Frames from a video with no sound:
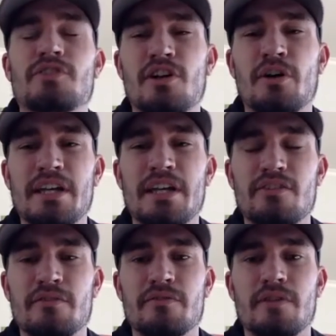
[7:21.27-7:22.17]

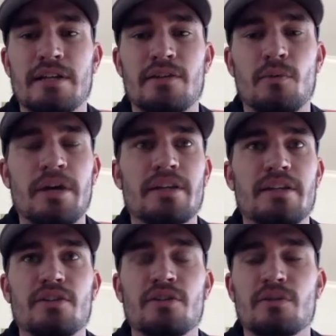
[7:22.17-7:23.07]
cohesive, like the way that
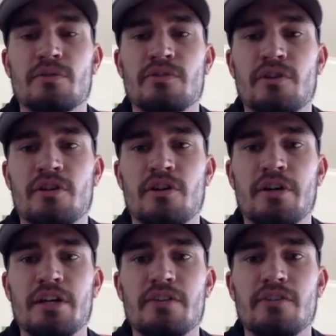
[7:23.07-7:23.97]
the unit was so
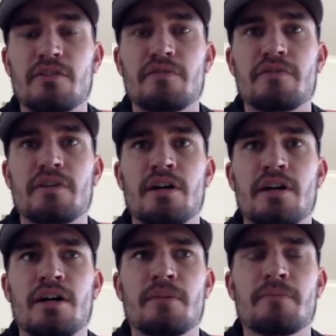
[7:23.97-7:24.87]
cohesive,
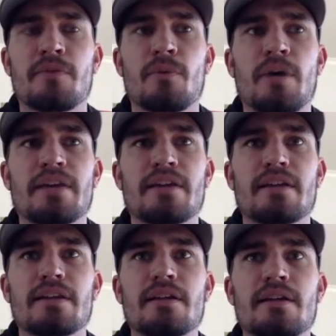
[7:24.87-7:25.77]
the way
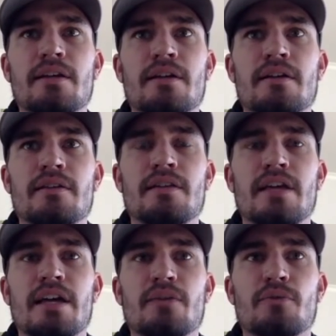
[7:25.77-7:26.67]
that
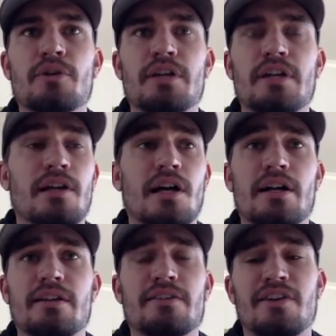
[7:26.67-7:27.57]
they really, a
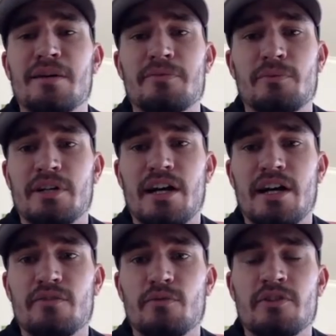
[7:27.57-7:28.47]
lot of the times when
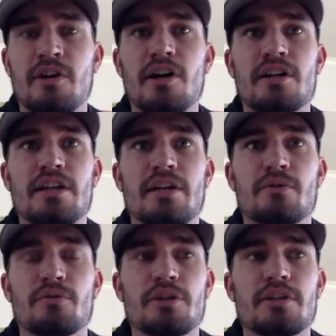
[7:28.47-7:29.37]
guys would talk, they
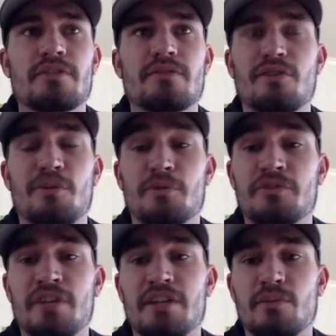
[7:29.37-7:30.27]
would really
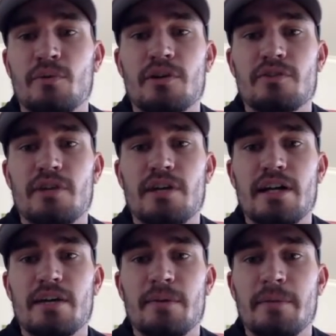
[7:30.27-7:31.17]
almost take the words right
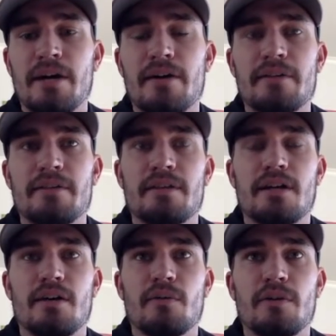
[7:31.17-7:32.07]
out of my mouth,
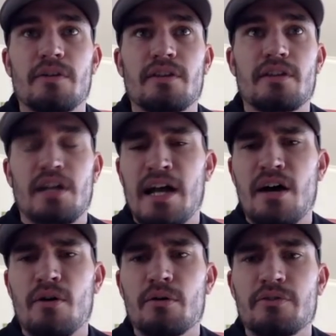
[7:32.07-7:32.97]
with kind of
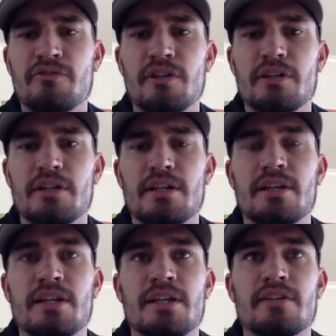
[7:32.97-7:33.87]
how I was feeling,
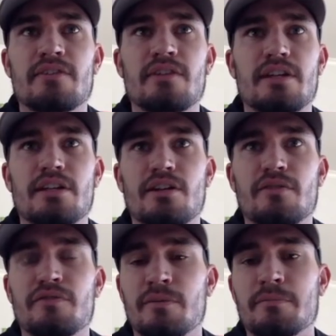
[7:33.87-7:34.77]
things that, you know,
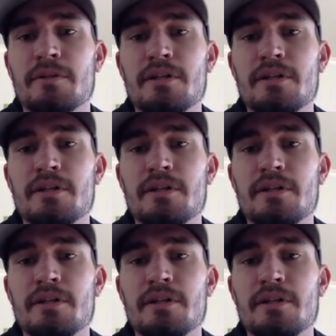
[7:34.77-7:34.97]
from